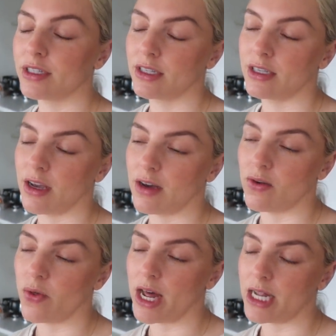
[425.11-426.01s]

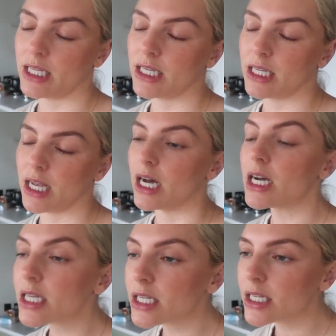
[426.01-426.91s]
So that
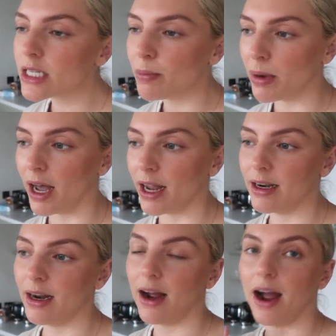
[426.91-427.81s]
sucks,
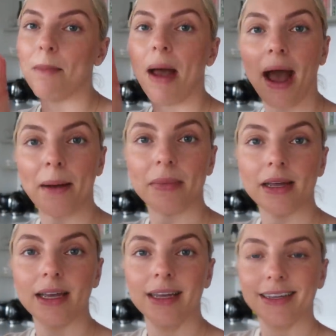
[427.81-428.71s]
but I'm
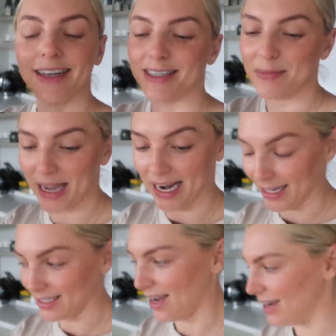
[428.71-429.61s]
happy because I'm getting
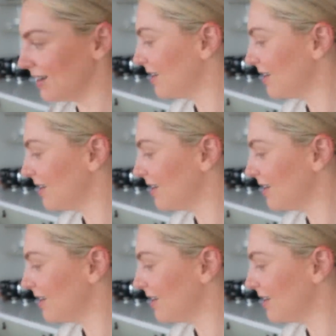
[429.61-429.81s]
it done.